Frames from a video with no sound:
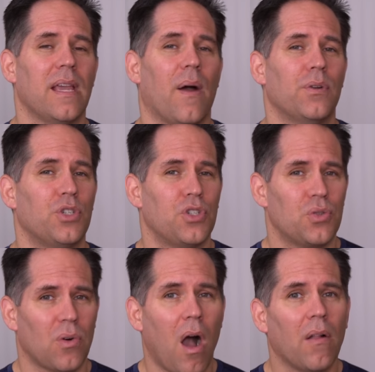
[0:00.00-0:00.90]
thing I would
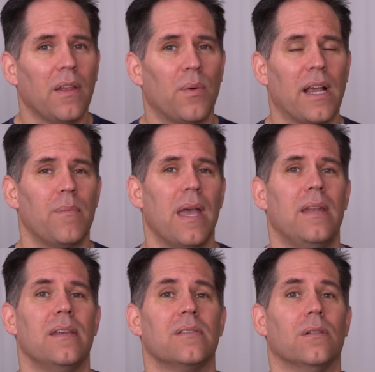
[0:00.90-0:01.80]
strongly
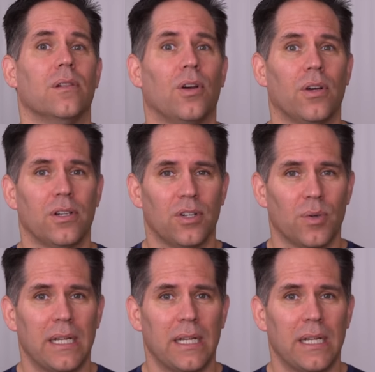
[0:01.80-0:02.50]
recommend is learn to